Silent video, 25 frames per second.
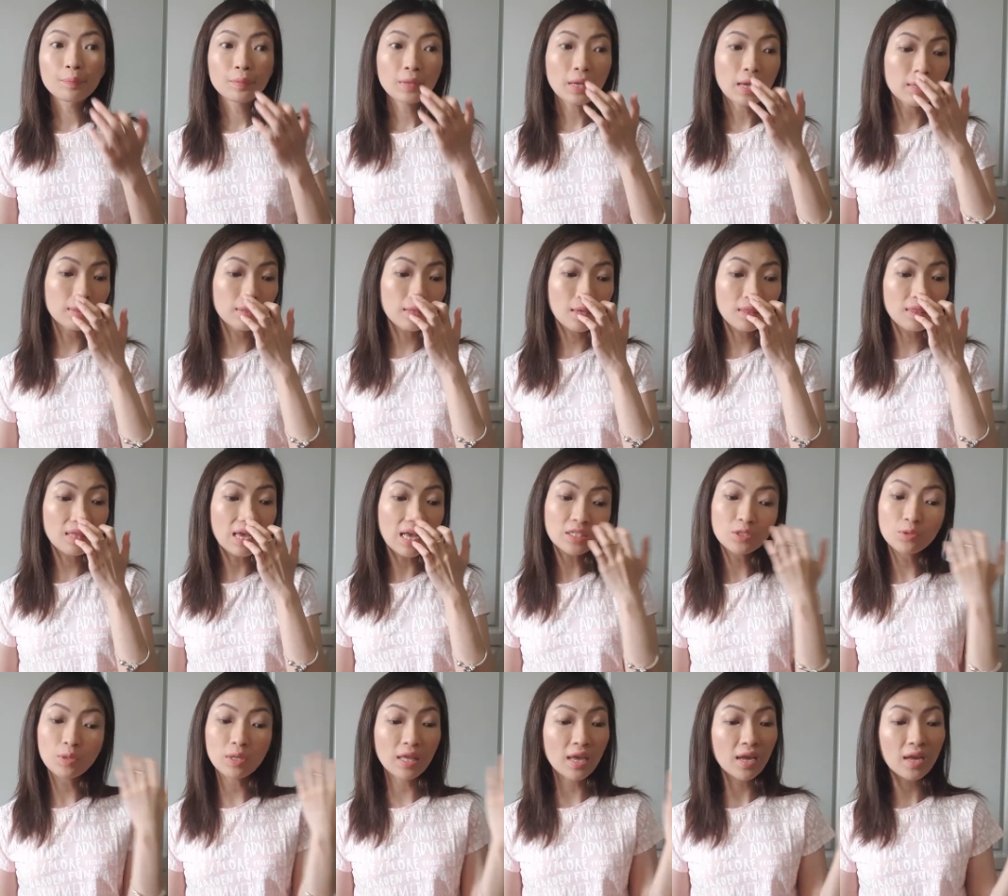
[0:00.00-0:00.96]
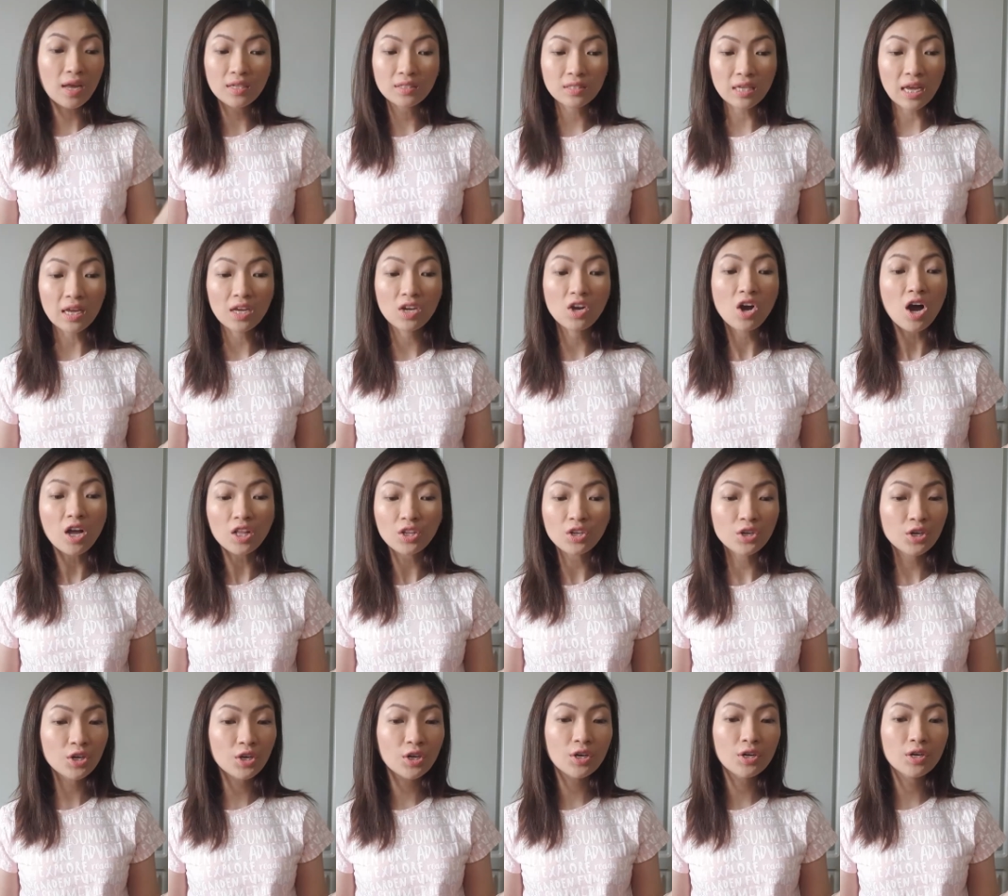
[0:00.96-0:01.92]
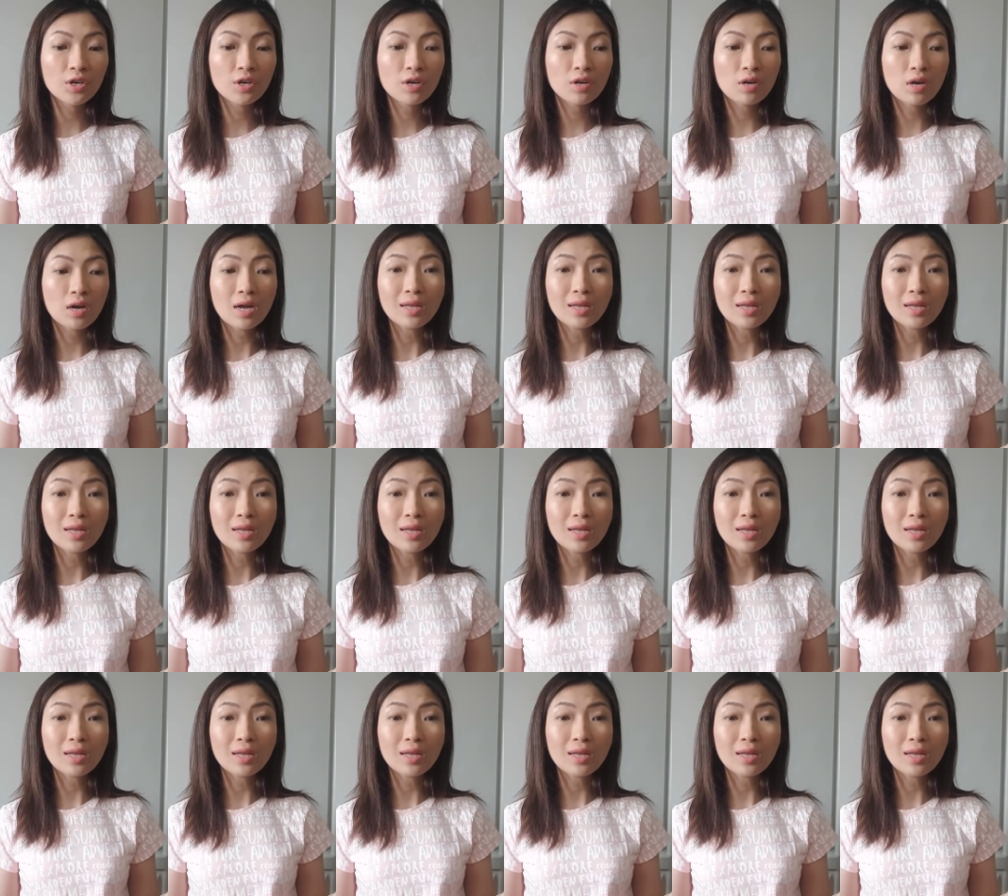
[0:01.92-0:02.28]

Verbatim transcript: And then that's when I guess I got her